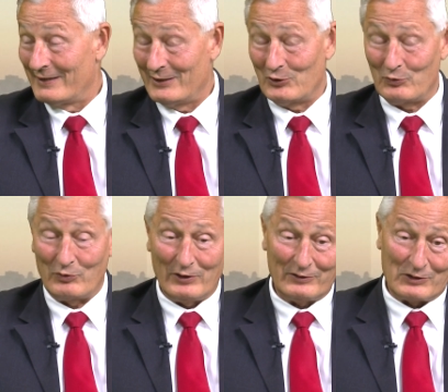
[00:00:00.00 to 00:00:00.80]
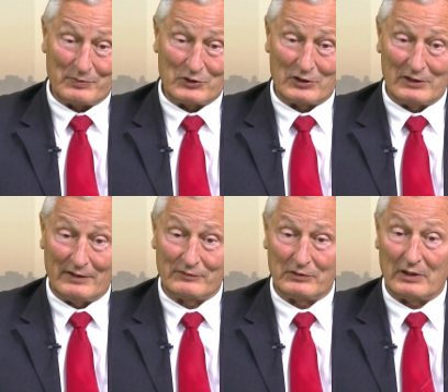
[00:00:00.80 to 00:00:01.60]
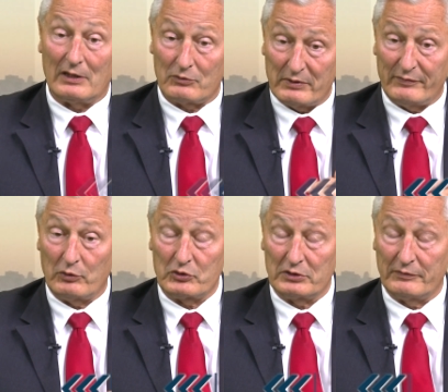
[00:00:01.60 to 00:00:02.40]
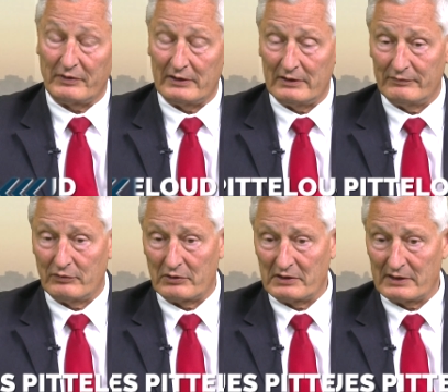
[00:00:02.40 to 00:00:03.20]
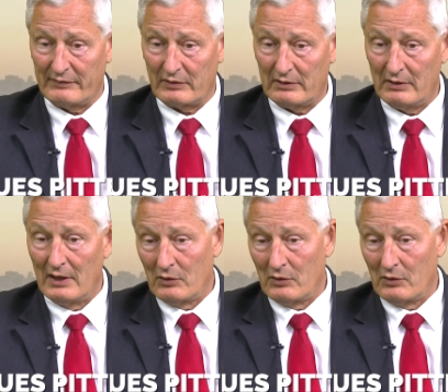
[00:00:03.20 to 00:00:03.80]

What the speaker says: in the world, especially after our revolution of 1847,